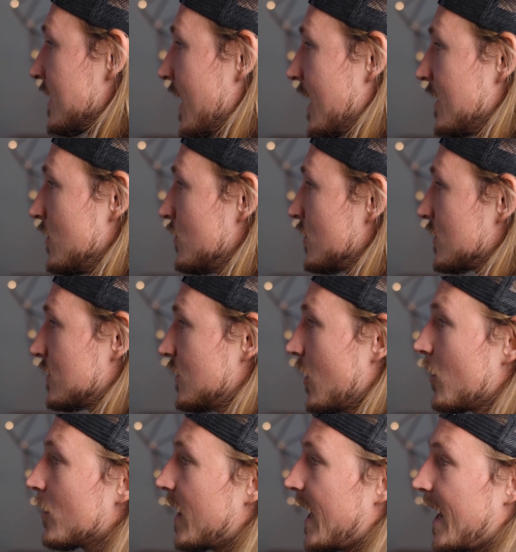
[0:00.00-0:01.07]
that you just
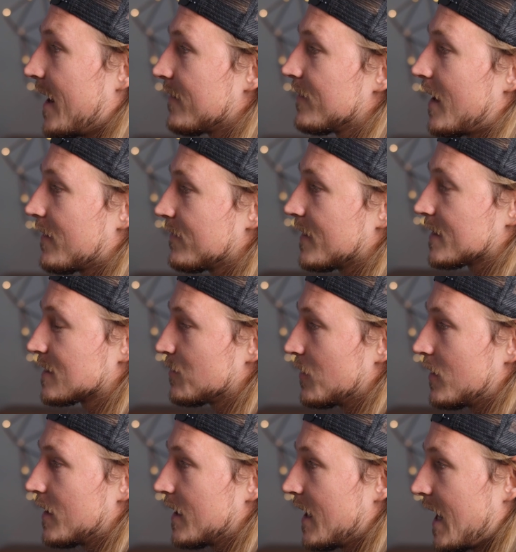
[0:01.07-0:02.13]
don't have that
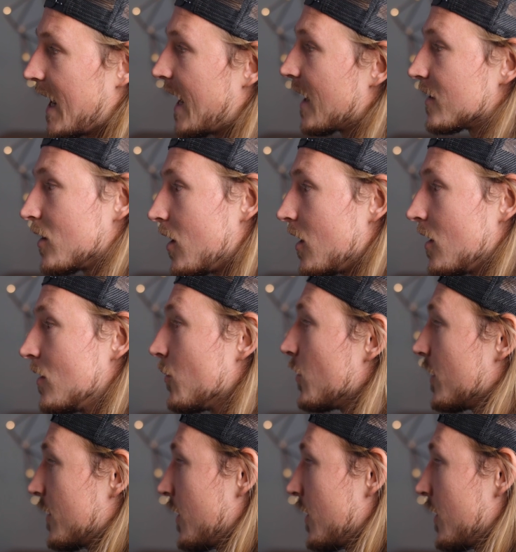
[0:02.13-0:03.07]
flexibility at all with